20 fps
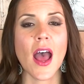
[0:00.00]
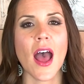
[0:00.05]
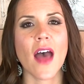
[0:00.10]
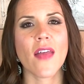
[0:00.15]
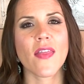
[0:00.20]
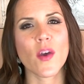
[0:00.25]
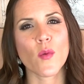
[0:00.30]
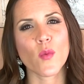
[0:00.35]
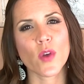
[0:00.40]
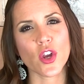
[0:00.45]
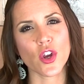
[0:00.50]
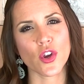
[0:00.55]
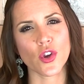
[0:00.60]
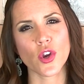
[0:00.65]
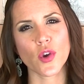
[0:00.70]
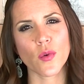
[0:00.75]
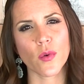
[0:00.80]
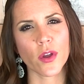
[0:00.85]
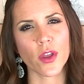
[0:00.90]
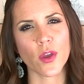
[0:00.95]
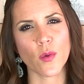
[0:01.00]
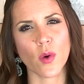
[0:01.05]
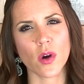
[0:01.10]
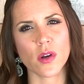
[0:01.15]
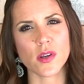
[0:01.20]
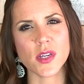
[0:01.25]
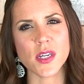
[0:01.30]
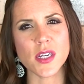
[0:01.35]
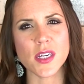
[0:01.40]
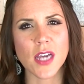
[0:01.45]
and then when you knew what you
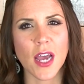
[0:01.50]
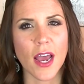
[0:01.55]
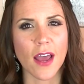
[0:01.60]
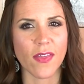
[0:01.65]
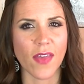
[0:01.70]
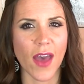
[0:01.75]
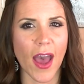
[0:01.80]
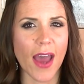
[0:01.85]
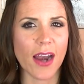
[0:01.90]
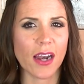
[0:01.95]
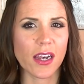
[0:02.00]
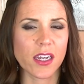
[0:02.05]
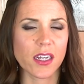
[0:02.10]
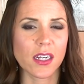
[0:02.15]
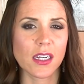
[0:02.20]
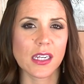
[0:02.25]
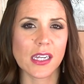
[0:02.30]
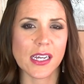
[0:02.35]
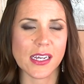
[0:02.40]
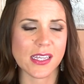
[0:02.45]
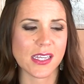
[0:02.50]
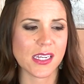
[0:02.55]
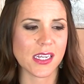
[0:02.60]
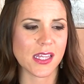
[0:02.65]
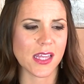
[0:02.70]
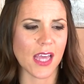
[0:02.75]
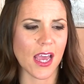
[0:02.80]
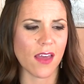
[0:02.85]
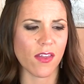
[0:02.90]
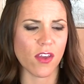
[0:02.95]
wanted they had a little
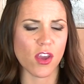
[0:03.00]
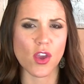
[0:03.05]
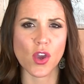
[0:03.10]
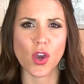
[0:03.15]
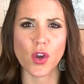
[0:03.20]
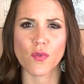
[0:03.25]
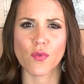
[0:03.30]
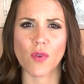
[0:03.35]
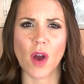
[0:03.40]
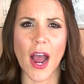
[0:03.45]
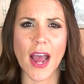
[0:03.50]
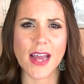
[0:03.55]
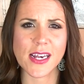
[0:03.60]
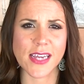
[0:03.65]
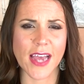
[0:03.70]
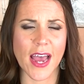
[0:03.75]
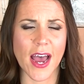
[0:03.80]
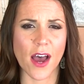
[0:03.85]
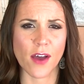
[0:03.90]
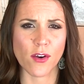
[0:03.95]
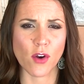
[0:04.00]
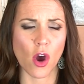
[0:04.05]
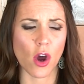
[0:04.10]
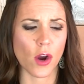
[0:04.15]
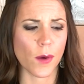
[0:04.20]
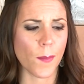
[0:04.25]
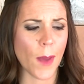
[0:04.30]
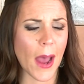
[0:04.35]
list there that you could write down on